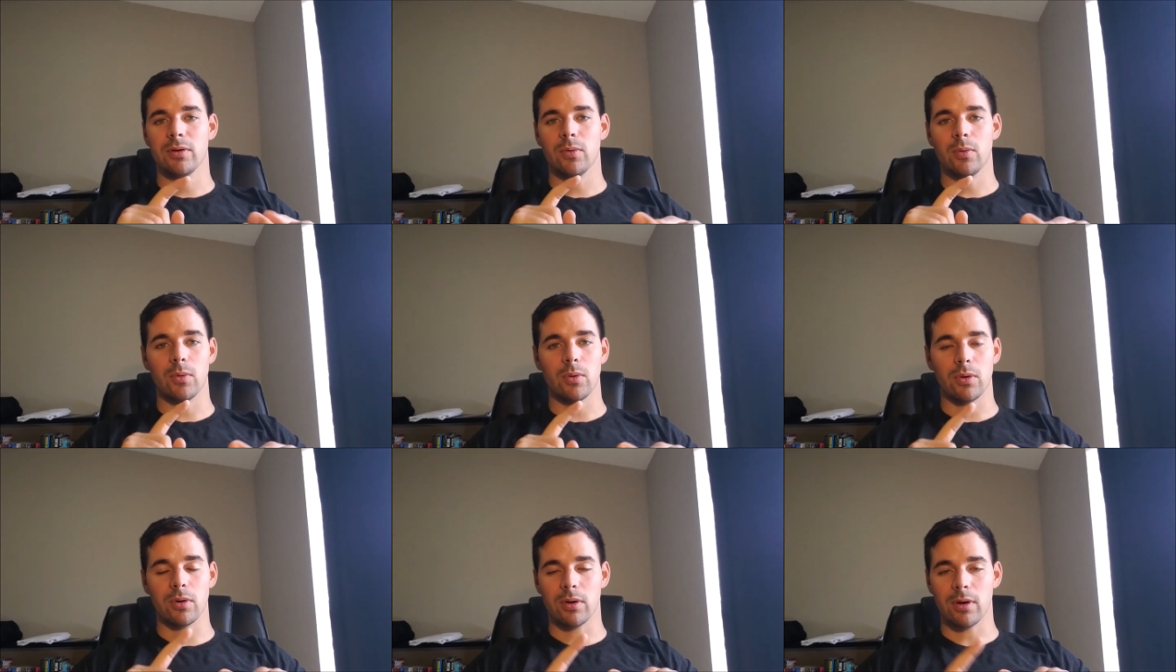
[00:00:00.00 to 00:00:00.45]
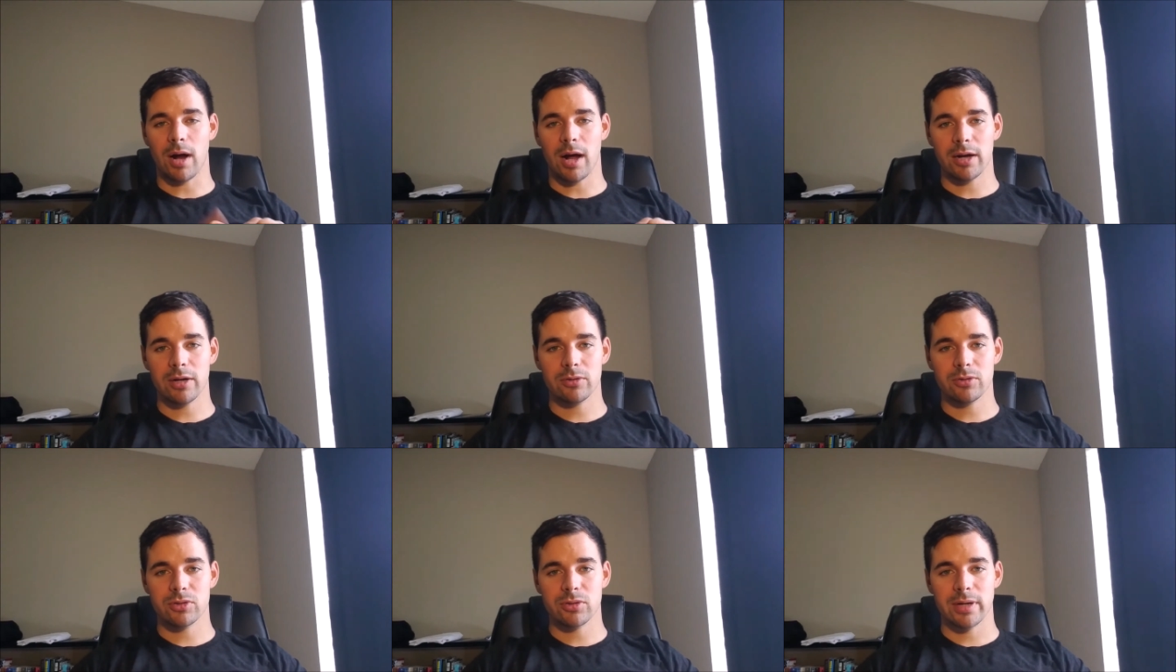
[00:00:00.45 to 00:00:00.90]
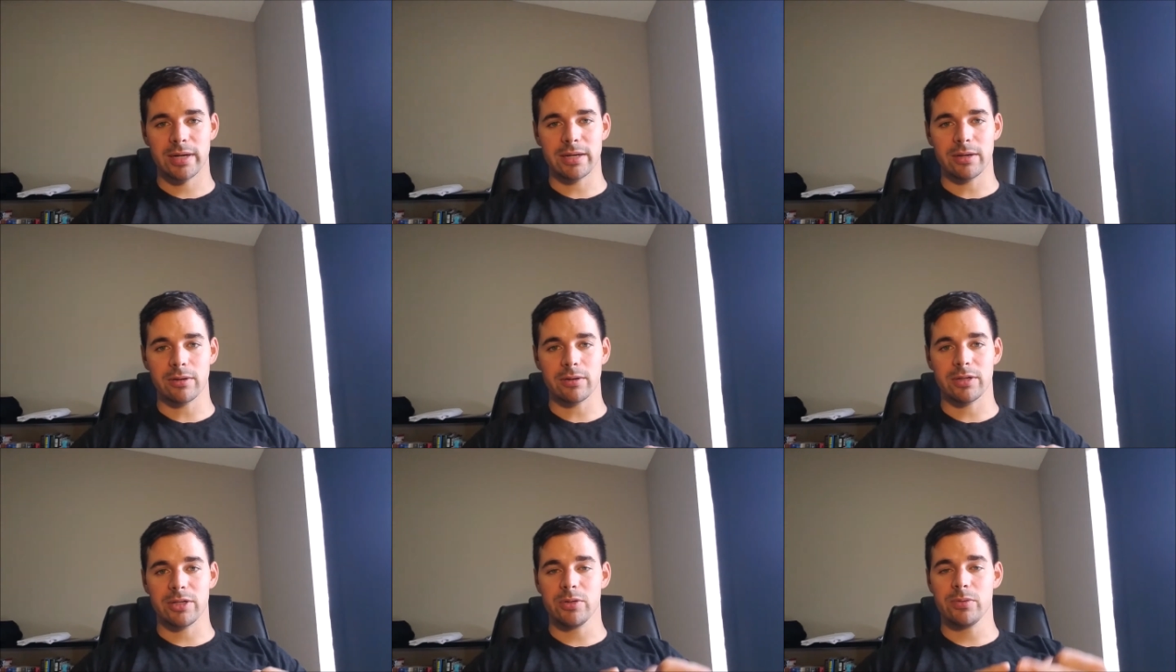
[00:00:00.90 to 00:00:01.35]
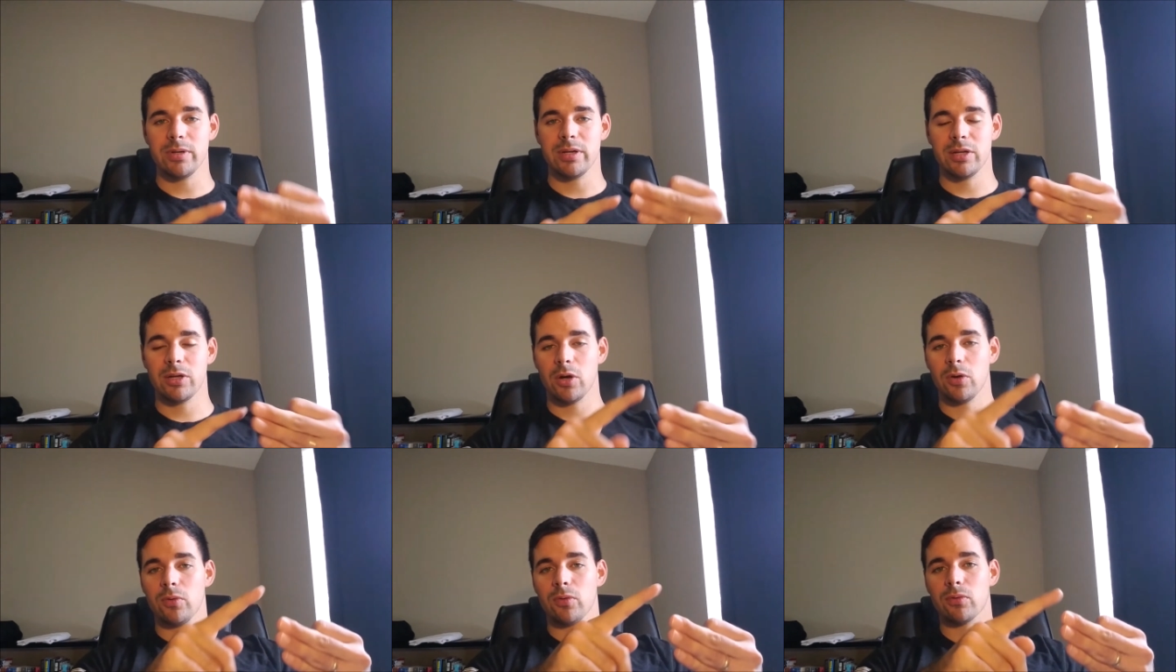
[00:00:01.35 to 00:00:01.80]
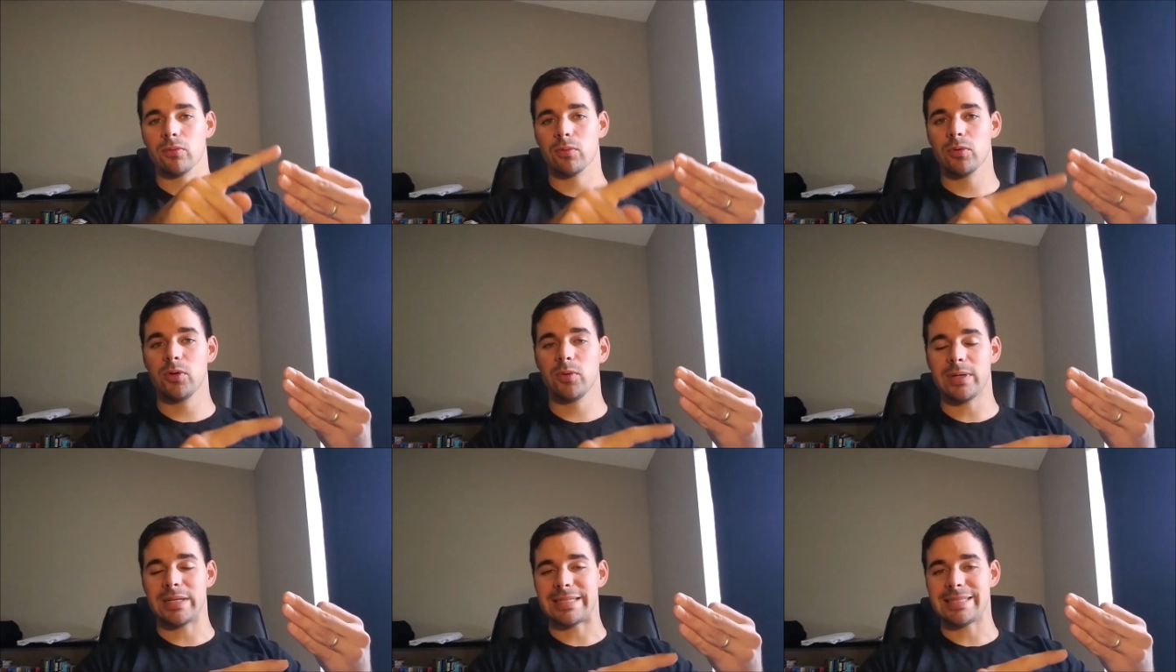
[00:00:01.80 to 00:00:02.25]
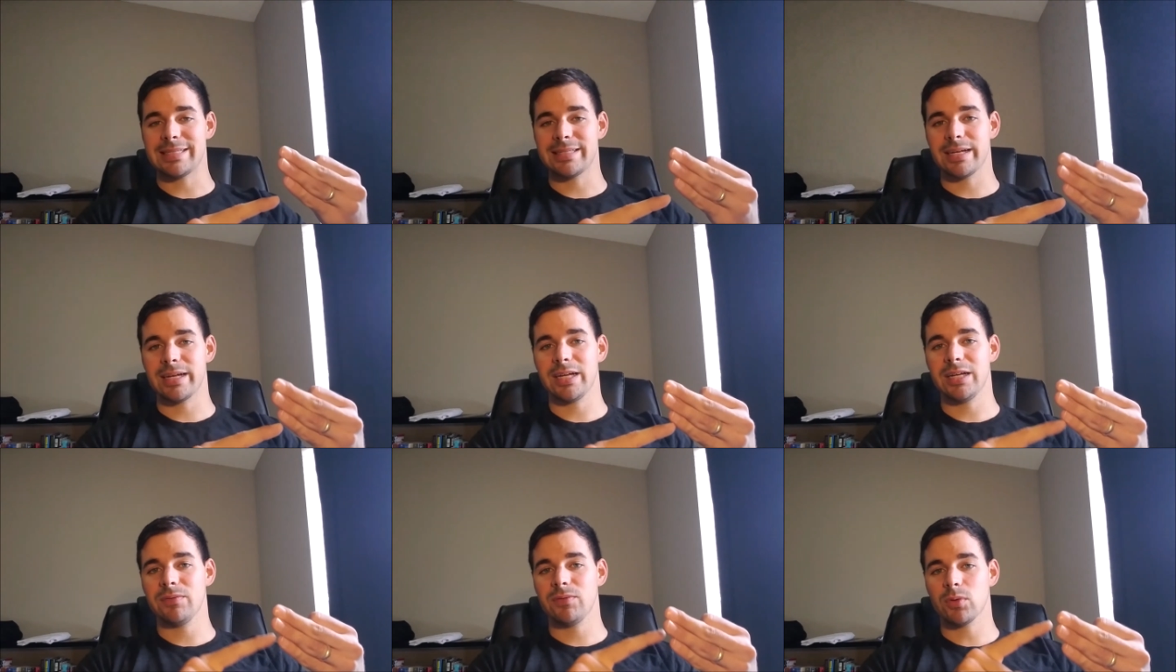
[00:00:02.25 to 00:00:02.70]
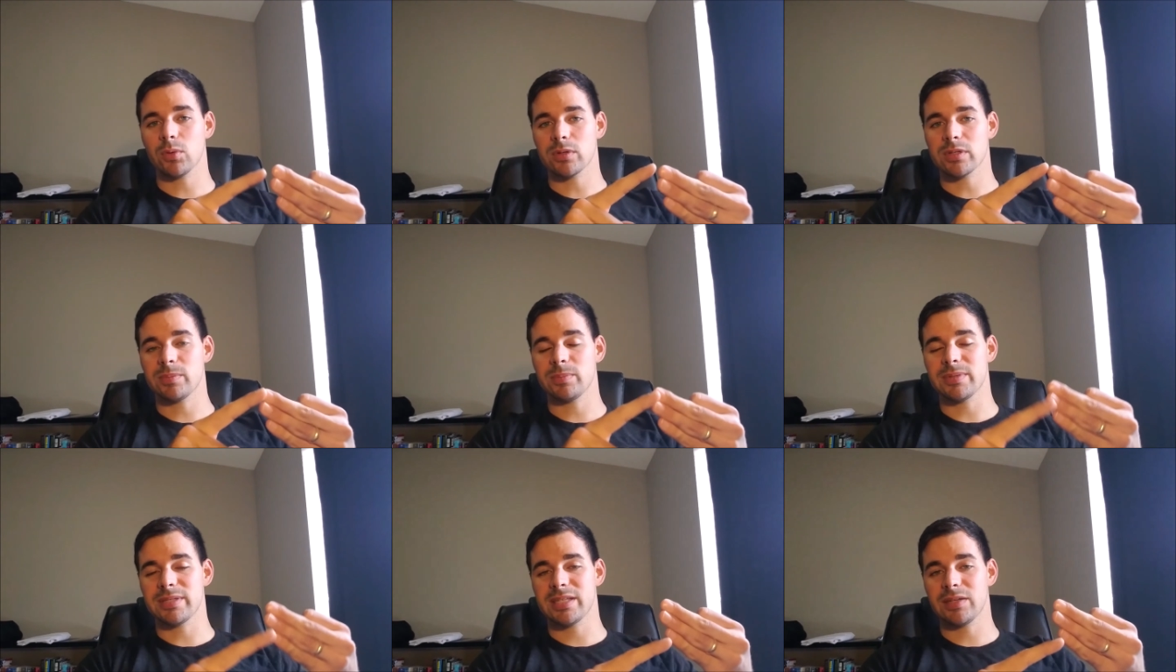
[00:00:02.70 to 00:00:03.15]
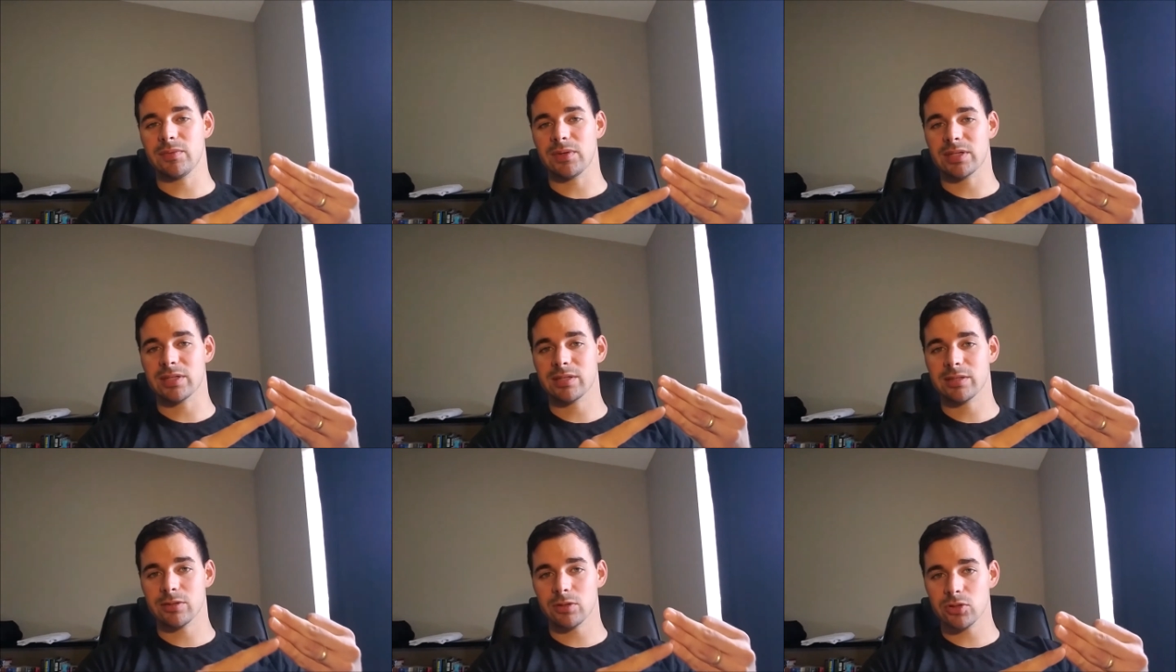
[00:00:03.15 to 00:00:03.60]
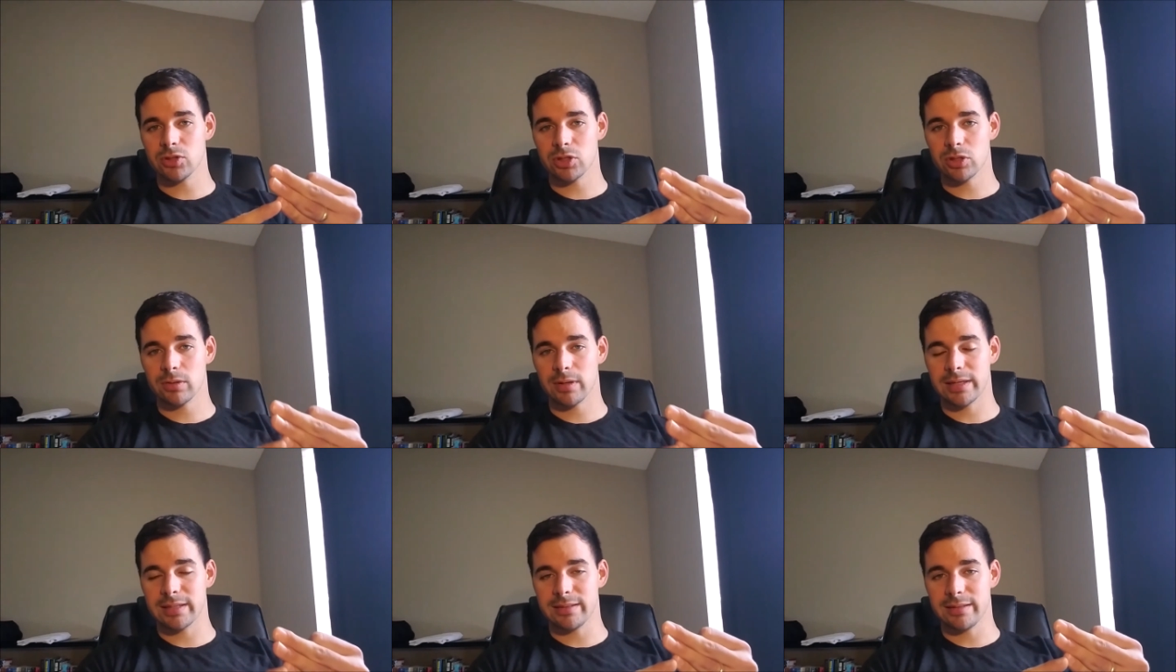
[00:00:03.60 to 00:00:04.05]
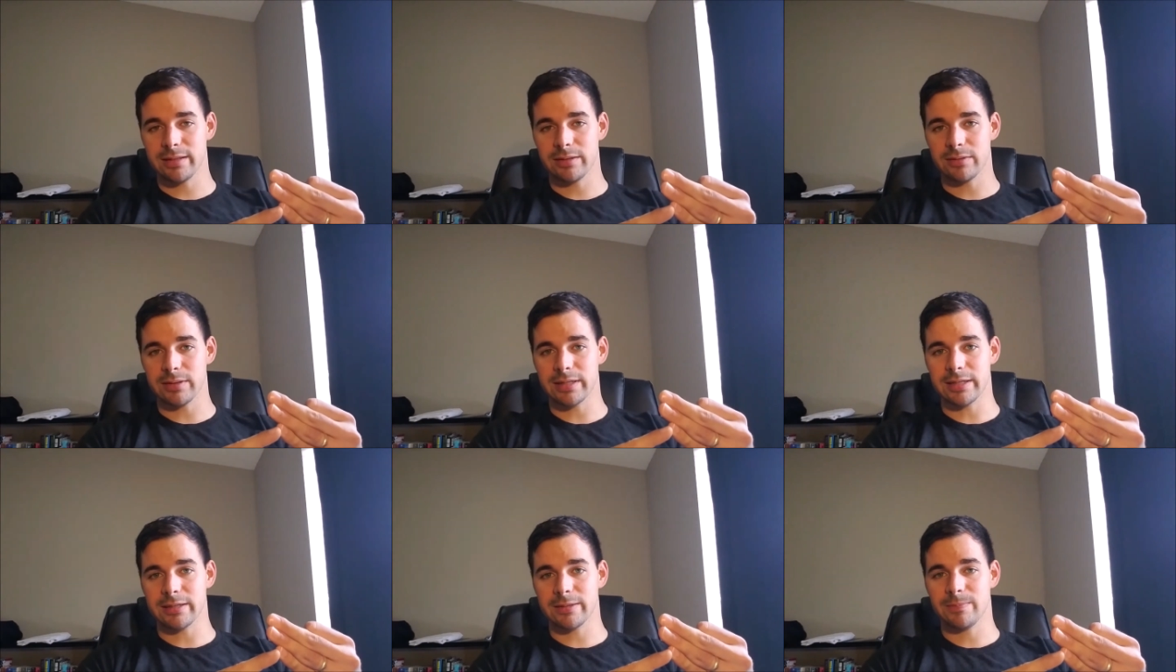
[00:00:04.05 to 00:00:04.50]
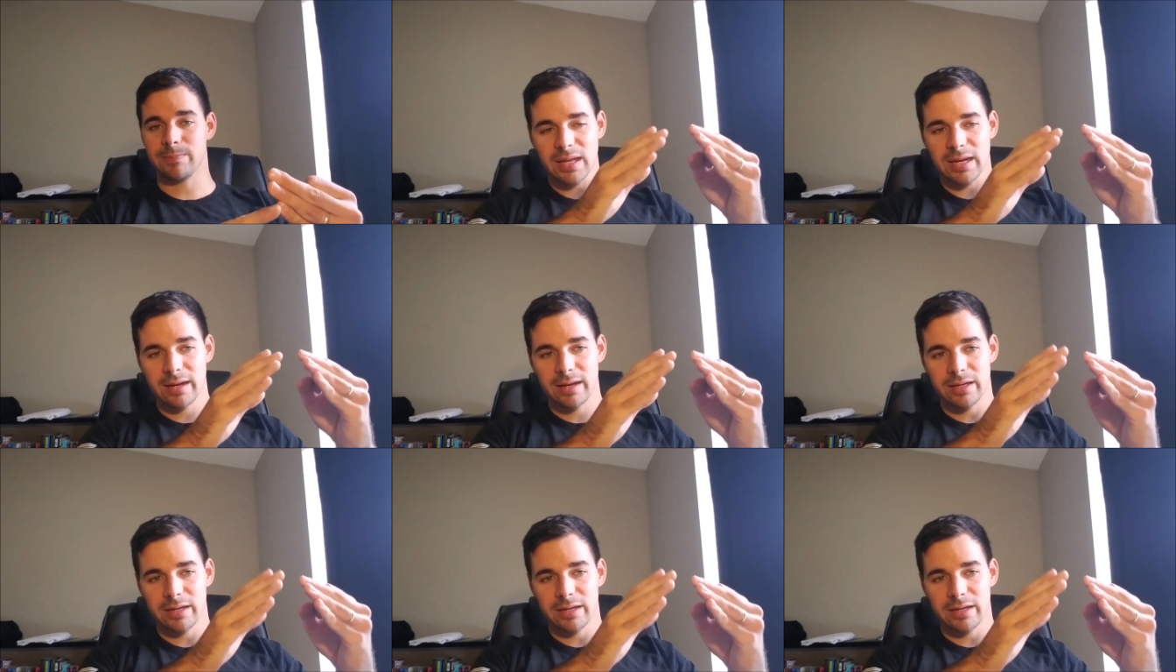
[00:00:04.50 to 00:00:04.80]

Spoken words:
or Auto Trader, you can go through and save your specific search criteria.